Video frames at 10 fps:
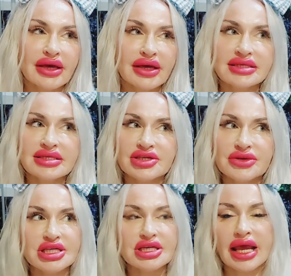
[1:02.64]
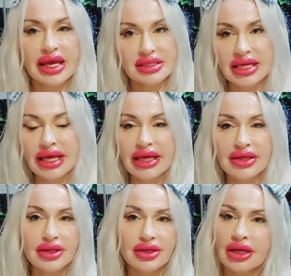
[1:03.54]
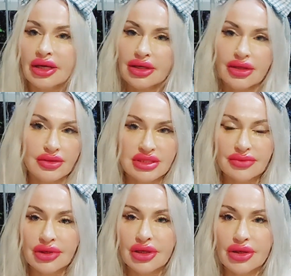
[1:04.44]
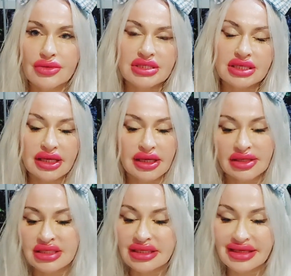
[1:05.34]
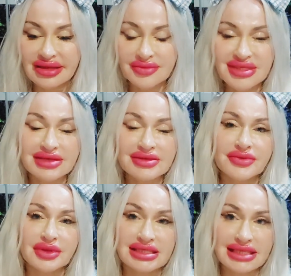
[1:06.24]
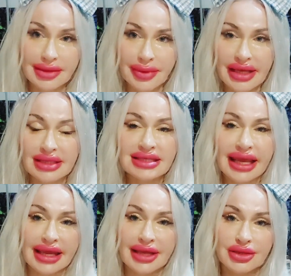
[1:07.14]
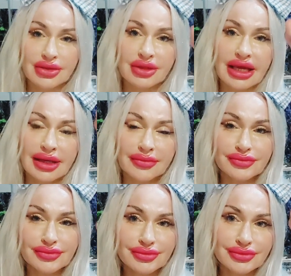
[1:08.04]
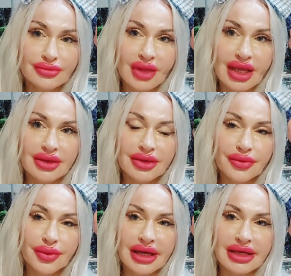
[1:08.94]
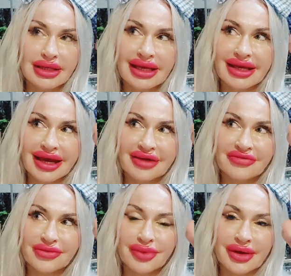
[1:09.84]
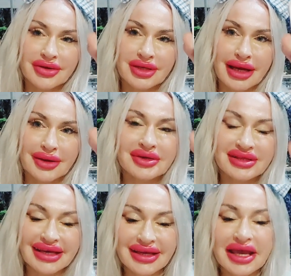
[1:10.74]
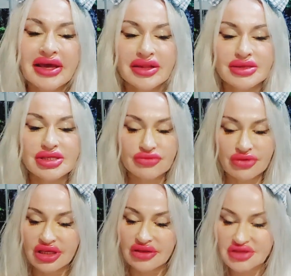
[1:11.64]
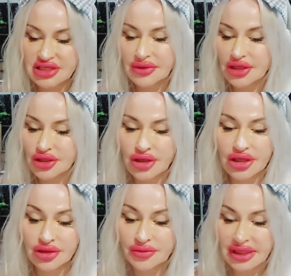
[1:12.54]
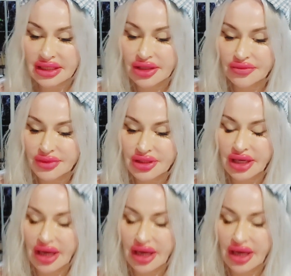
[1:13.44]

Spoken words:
a situation ended, or, you know, someone ghosted, deleted themselves from the database, and you're like, you know what? Like, I feel better now. Like, there's a relief to it. Your money could be